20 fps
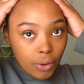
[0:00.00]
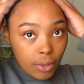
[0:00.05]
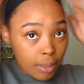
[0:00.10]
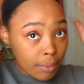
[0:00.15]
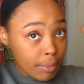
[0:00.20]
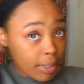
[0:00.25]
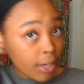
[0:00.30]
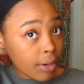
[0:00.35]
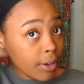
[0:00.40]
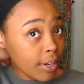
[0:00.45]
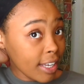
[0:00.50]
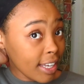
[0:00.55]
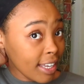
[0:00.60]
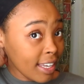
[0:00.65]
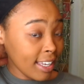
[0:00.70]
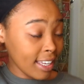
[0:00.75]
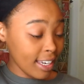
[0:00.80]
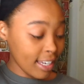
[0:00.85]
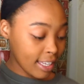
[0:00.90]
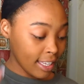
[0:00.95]
Let me go
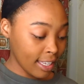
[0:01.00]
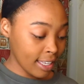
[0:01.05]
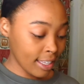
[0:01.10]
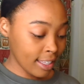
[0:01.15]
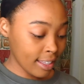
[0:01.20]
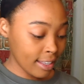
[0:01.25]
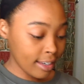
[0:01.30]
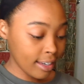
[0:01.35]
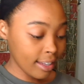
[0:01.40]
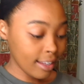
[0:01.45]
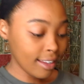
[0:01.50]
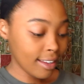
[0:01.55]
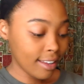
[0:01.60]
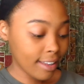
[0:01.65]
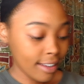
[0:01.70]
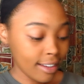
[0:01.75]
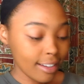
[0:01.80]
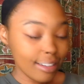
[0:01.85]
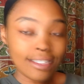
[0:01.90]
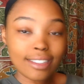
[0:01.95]
ahead and
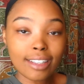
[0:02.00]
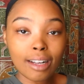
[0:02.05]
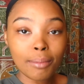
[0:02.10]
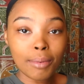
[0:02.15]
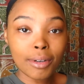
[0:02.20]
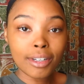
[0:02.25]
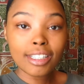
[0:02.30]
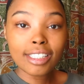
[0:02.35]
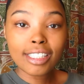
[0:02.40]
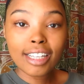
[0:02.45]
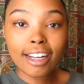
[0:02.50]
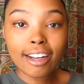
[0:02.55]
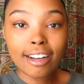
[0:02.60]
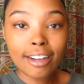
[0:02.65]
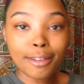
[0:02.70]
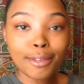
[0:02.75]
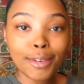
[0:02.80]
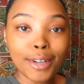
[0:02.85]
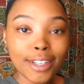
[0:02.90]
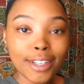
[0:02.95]
start putting this hair in